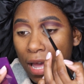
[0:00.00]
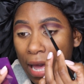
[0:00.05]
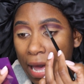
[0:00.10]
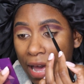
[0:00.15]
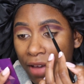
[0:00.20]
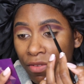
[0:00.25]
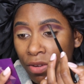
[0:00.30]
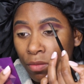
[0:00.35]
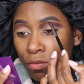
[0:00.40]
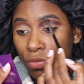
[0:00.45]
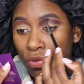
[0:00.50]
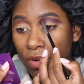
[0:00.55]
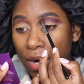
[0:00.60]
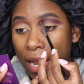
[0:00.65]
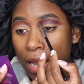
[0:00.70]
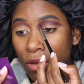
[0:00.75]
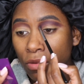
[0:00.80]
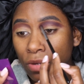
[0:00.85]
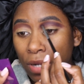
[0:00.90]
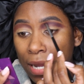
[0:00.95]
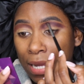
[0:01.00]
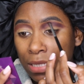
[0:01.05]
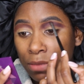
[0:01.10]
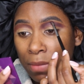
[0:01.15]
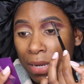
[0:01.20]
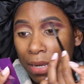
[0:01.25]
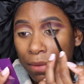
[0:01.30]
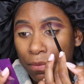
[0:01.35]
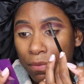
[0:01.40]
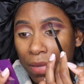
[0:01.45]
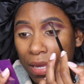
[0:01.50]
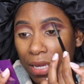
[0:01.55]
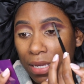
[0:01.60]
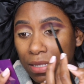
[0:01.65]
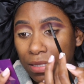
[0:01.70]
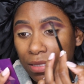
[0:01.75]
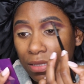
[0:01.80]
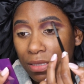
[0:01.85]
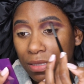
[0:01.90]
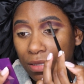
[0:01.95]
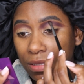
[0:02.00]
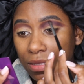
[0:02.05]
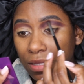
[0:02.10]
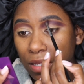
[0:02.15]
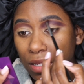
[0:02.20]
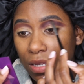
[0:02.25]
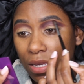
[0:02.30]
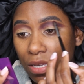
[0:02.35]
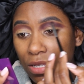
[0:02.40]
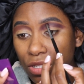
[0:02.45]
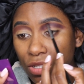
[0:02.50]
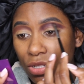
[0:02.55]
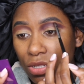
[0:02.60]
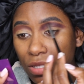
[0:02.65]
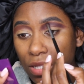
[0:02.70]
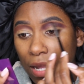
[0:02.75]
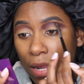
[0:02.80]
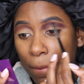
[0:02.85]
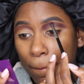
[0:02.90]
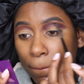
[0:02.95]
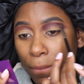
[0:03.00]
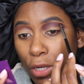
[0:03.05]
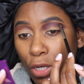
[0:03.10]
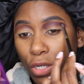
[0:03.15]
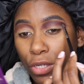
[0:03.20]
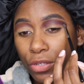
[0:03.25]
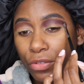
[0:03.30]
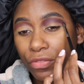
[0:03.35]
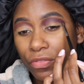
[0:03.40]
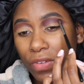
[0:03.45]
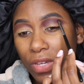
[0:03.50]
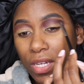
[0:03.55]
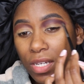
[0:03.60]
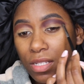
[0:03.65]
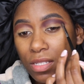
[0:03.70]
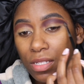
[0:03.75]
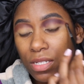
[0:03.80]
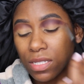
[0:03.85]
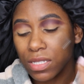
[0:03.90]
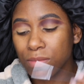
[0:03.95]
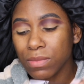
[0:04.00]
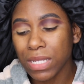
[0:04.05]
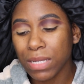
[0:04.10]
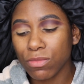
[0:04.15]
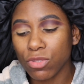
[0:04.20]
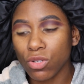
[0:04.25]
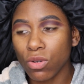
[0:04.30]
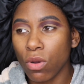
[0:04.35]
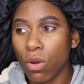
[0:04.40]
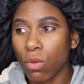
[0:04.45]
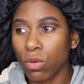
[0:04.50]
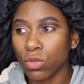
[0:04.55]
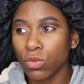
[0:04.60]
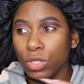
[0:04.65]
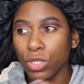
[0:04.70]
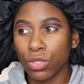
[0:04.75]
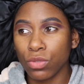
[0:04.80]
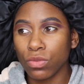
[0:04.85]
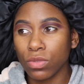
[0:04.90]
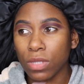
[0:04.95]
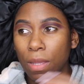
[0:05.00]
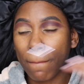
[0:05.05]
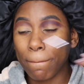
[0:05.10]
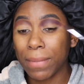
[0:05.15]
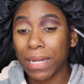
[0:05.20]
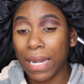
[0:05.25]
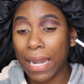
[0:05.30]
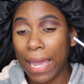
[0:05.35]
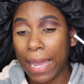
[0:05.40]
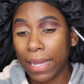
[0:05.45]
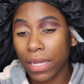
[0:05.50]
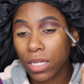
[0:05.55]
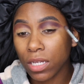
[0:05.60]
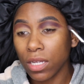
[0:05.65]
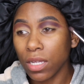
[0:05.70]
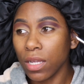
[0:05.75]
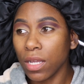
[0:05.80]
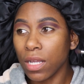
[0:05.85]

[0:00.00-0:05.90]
having brown as my base is just like perfect, because sometimes you don't always want to use black.